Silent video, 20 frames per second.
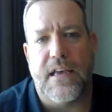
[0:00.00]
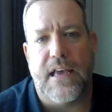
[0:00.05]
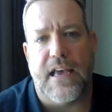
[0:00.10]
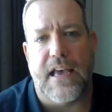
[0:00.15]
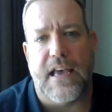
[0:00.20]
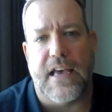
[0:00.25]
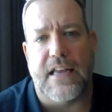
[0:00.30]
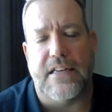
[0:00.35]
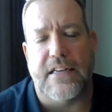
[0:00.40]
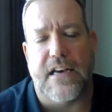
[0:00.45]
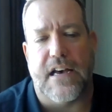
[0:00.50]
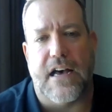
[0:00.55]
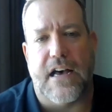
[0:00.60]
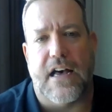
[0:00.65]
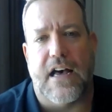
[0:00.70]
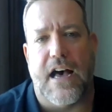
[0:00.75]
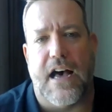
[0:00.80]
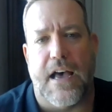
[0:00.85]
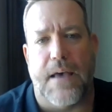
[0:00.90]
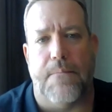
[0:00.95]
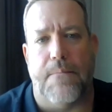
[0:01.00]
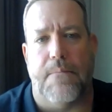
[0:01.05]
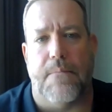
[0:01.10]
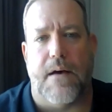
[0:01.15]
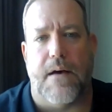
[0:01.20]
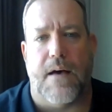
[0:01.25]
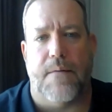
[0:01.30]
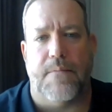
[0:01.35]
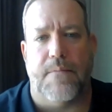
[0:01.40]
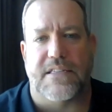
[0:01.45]
And
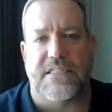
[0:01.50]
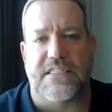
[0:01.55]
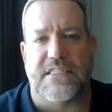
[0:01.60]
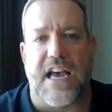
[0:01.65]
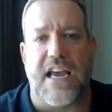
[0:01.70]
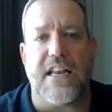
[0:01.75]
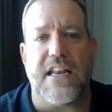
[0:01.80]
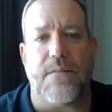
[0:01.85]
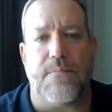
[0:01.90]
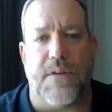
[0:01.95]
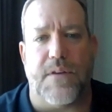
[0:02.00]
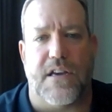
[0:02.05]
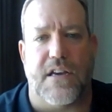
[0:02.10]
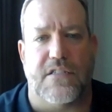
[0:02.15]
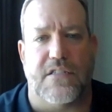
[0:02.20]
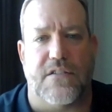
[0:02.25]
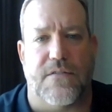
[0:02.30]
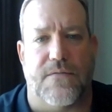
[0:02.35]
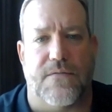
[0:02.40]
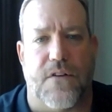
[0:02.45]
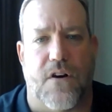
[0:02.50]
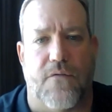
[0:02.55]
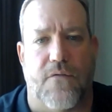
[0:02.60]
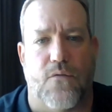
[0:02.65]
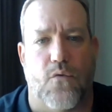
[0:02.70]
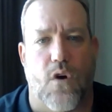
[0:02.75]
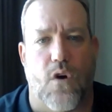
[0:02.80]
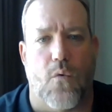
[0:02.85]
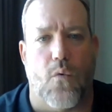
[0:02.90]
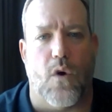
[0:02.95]
I'm excited because of
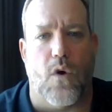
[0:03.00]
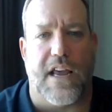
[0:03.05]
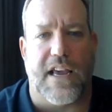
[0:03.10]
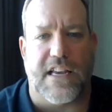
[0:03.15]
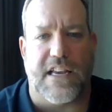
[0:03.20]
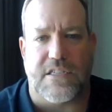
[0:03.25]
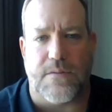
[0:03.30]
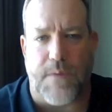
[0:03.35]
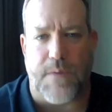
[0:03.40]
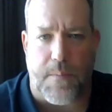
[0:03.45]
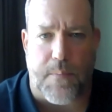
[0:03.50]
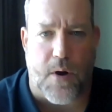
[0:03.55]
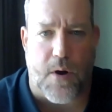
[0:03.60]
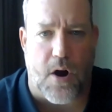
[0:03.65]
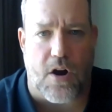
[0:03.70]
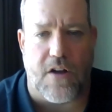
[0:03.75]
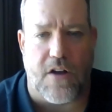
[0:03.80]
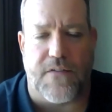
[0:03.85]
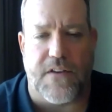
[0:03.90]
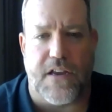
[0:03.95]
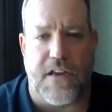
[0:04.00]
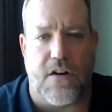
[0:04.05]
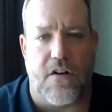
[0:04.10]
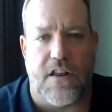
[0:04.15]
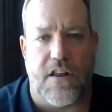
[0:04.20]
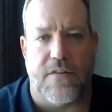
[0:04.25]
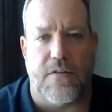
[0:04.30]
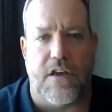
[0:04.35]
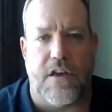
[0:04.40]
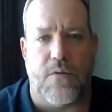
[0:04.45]
what I get to be a part of here.
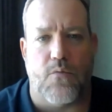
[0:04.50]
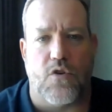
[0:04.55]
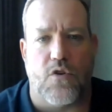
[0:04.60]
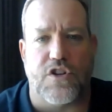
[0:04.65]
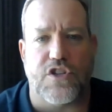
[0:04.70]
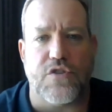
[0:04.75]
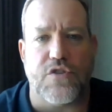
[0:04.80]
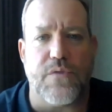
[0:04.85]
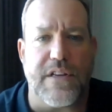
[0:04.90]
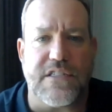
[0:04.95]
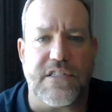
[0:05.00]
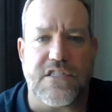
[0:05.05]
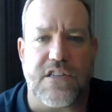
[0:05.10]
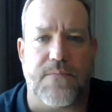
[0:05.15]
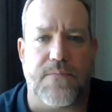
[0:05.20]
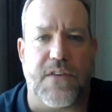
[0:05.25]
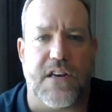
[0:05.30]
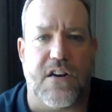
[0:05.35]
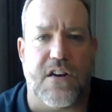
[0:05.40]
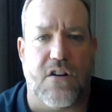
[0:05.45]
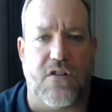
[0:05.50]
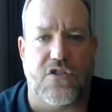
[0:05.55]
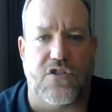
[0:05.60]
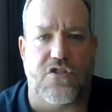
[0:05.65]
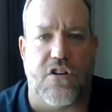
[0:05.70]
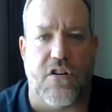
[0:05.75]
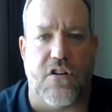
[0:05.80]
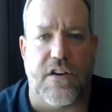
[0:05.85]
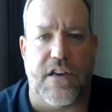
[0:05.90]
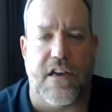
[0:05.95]
And we're doing something in
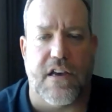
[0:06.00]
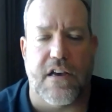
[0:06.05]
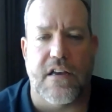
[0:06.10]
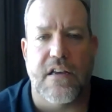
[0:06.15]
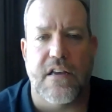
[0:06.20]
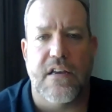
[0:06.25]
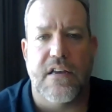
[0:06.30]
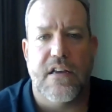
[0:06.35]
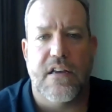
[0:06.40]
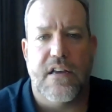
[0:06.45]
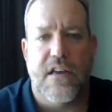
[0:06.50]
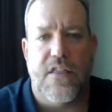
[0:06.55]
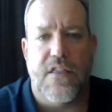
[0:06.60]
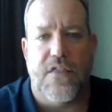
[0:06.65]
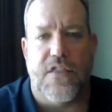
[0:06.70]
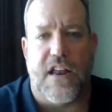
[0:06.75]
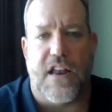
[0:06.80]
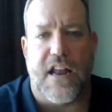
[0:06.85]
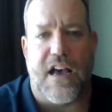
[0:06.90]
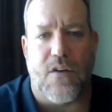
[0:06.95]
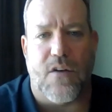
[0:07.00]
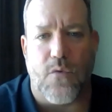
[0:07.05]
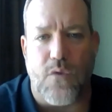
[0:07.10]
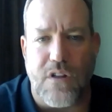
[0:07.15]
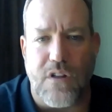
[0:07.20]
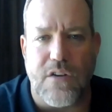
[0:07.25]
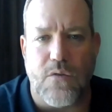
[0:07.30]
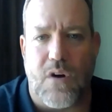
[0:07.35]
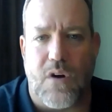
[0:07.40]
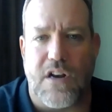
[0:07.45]
Australia that I
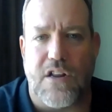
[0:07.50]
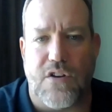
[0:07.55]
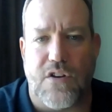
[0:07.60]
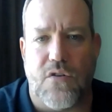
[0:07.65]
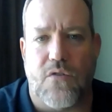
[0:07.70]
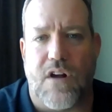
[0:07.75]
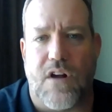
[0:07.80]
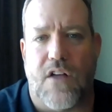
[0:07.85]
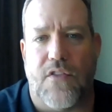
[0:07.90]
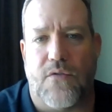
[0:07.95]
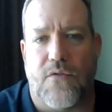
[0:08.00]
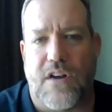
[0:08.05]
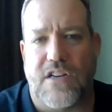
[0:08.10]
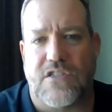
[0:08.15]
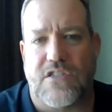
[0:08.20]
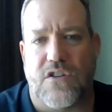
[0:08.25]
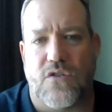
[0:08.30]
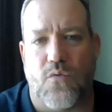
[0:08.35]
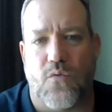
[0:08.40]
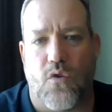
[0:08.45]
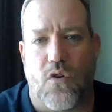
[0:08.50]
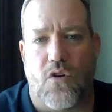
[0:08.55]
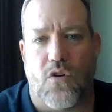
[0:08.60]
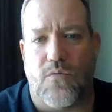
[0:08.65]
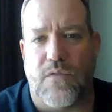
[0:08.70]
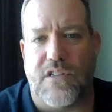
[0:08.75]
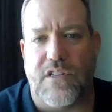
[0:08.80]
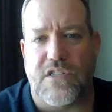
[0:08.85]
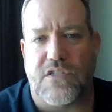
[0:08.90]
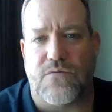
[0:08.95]
really want to do around the rest of the world.
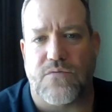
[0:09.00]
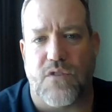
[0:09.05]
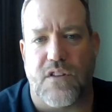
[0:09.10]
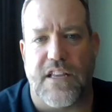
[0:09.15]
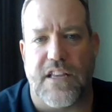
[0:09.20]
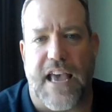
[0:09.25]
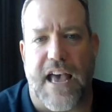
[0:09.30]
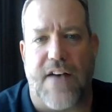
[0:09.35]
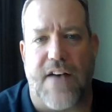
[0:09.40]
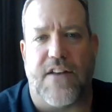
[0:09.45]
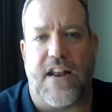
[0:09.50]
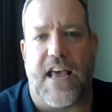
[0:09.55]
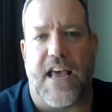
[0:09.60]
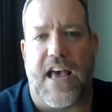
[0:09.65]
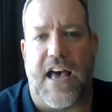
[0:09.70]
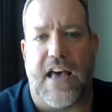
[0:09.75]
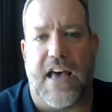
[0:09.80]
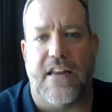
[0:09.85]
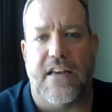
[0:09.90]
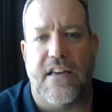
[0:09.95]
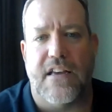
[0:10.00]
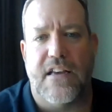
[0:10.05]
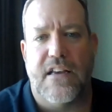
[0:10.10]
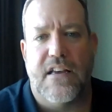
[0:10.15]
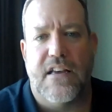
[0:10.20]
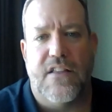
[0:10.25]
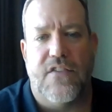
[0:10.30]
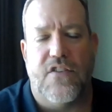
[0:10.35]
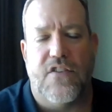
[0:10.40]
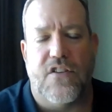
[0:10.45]
We just really haven't had
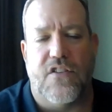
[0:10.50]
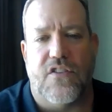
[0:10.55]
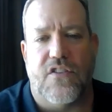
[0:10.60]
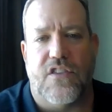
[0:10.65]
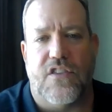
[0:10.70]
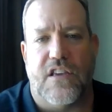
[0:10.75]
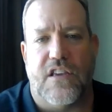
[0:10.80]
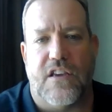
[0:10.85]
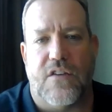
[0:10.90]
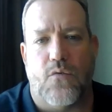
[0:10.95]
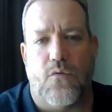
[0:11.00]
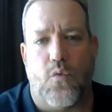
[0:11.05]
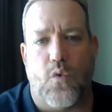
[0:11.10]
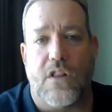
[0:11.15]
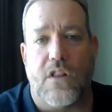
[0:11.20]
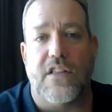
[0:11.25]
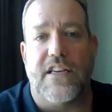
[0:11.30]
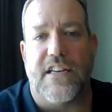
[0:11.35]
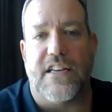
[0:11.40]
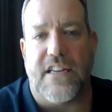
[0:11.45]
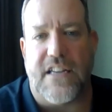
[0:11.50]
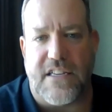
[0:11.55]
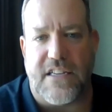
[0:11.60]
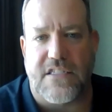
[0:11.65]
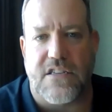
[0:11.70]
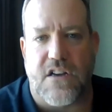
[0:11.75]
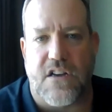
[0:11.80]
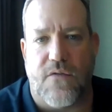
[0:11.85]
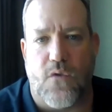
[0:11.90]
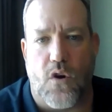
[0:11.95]
the
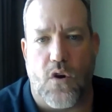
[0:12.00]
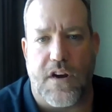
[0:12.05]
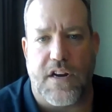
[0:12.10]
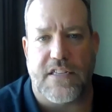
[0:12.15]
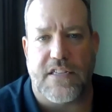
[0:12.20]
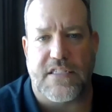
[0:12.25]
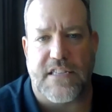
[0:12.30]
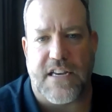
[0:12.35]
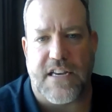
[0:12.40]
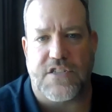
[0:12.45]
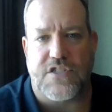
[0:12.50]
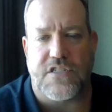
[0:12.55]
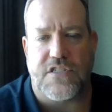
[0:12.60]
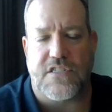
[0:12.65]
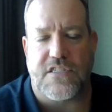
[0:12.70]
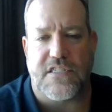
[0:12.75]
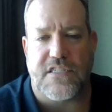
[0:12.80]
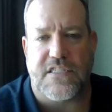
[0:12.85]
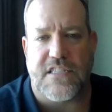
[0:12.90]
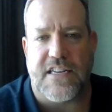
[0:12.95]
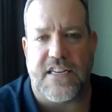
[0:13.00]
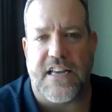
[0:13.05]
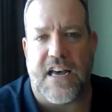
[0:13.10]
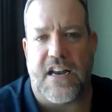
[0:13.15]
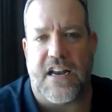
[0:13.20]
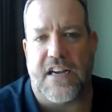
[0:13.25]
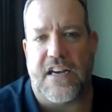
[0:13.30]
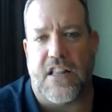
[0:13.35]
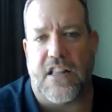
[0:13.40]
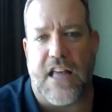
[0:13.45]
willingness of organizations to sit down
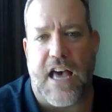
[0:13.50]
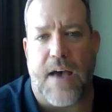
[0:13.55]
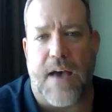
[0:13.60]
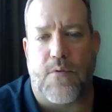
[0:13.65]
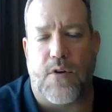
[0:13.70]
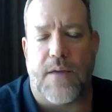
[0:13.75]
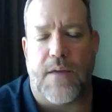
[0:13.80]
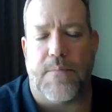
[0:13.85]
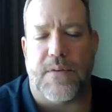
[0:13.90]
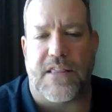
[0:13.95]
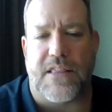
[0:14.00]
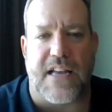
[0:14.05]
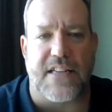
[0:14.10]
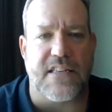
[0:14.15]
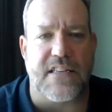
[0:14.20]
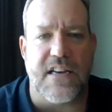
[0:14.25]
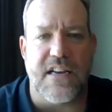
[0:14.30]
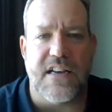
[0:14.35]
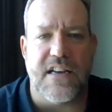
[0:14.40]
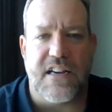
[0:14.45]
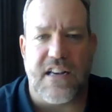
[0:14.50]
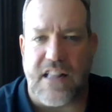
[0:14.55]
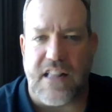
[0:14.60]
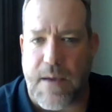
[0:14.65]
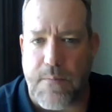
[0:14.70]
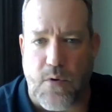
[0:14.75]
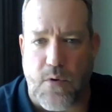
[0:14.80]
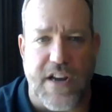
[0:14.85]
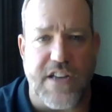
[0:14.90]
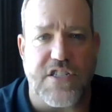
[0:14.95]
and collaborate. But that's
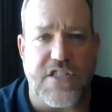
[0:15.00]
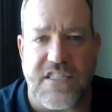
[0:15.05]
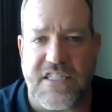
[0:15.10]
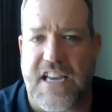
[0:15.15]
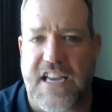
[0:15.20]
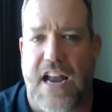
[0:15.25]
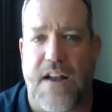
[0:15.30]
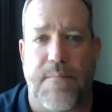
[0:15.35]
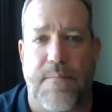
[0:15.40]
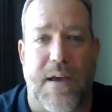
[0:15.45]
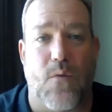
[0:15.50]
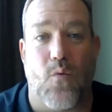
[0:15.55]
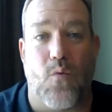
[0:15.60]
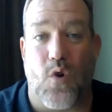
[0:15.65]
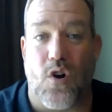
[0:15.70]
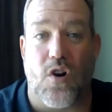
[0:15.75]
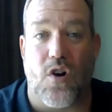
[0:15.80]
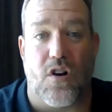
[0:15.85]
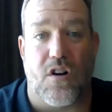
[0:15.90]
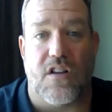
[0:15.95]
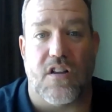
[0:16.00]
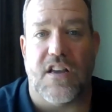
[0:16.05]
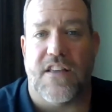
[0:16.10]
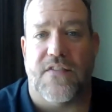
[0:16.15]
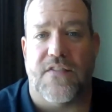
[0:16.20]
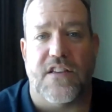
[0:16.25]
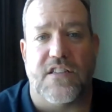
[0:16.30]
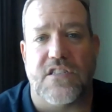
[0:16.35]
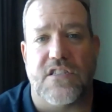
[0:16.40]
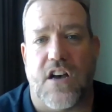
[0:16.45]
collaboration is kind of my word
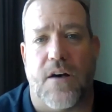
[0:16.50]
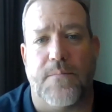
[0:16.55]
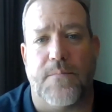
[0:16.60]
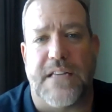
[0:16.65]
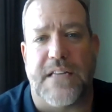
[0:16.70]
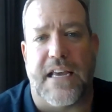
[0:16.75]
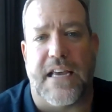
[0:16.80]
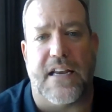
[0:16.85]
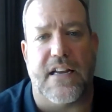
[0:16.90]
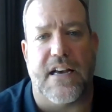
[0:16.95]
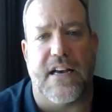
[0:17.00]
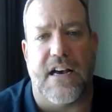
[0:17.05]
in this update.